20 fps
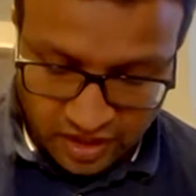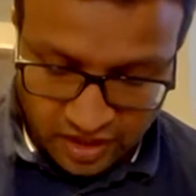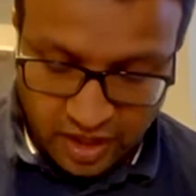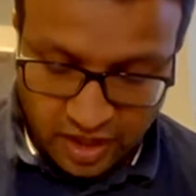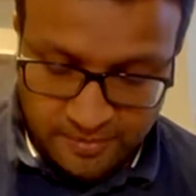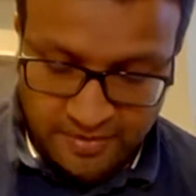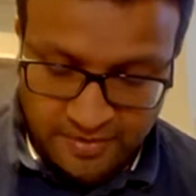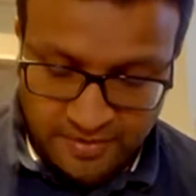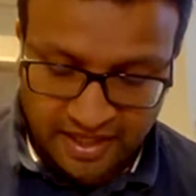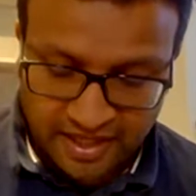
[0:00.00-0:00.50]

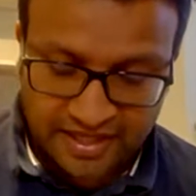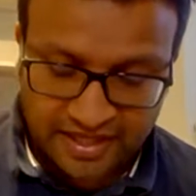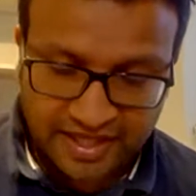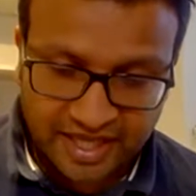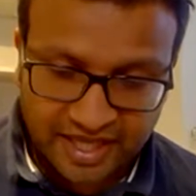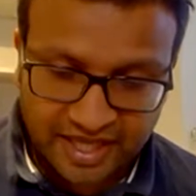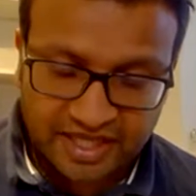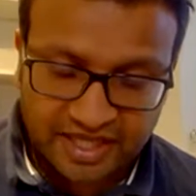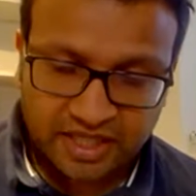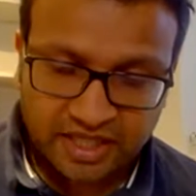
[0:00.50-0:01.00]

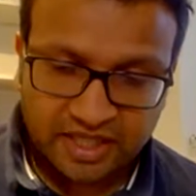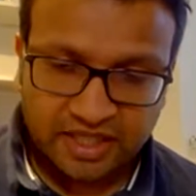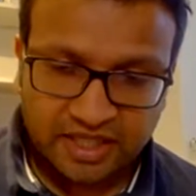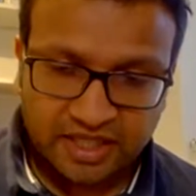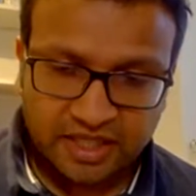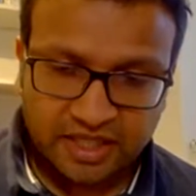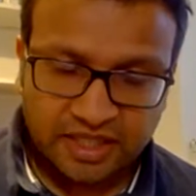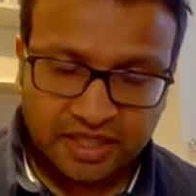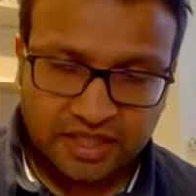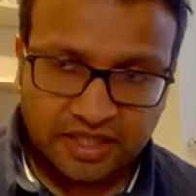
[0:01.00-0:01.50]
And then
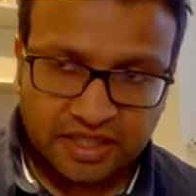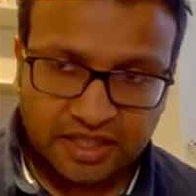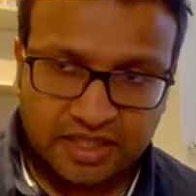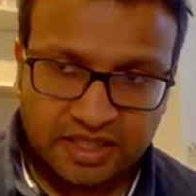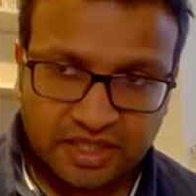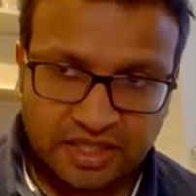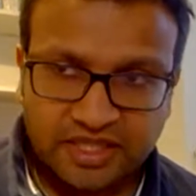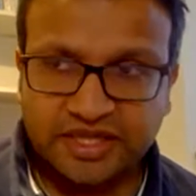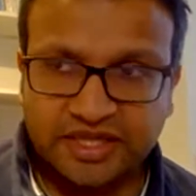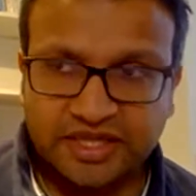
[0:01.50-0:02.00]

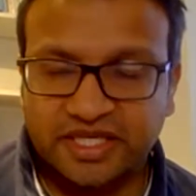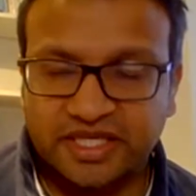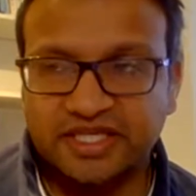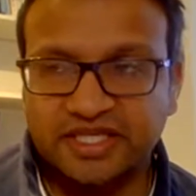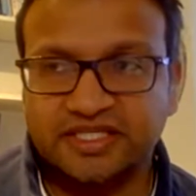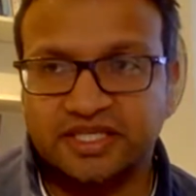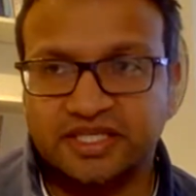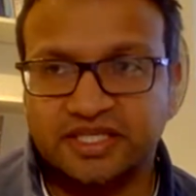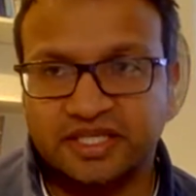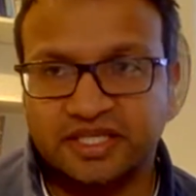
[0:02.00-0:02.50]
the other thing
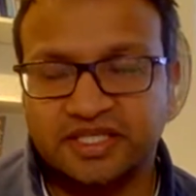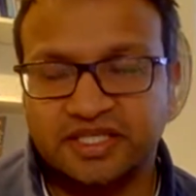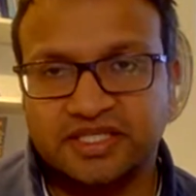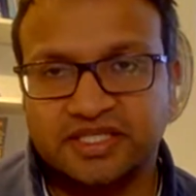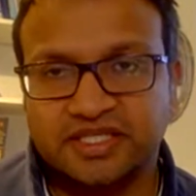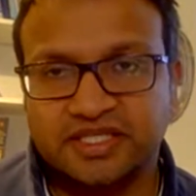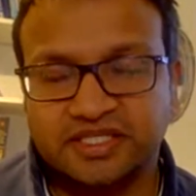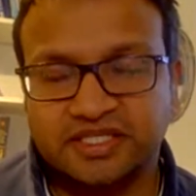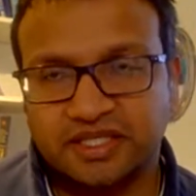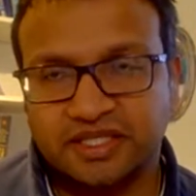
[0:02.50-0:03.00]
is
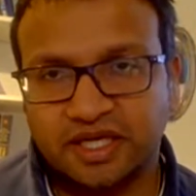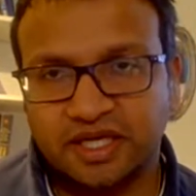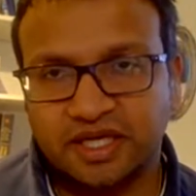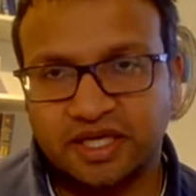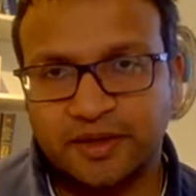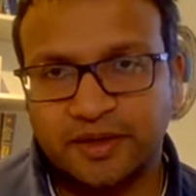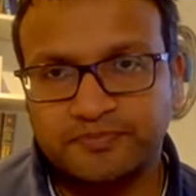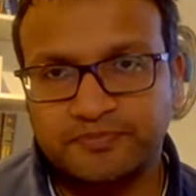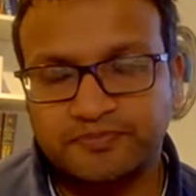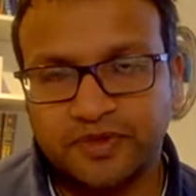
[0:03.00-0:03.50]

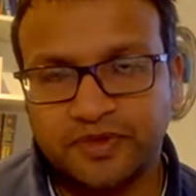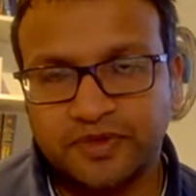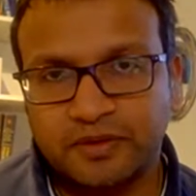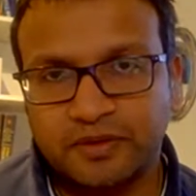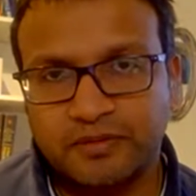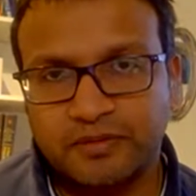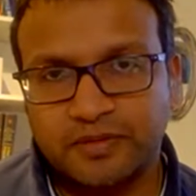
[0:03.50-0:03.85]
the